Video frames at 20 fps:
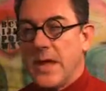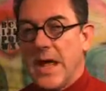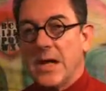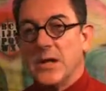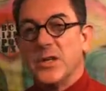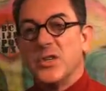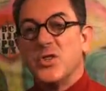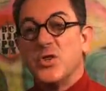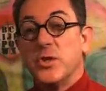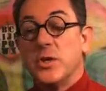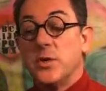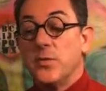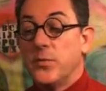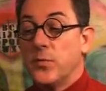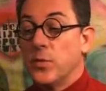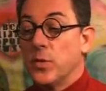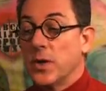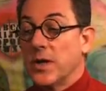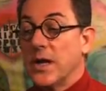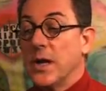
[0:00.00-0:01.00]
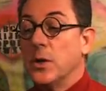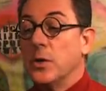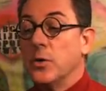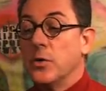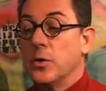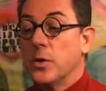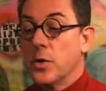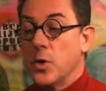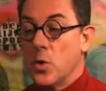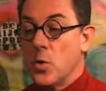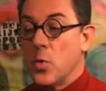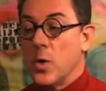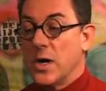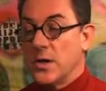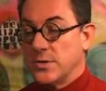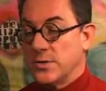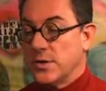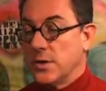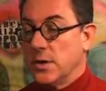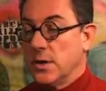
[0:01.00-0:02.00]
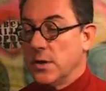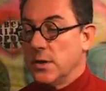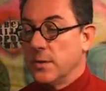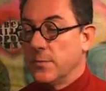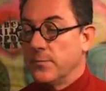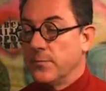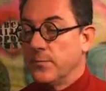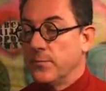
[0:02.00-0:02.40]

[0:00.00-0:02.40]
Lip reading: Elegy for Killer Kowalski.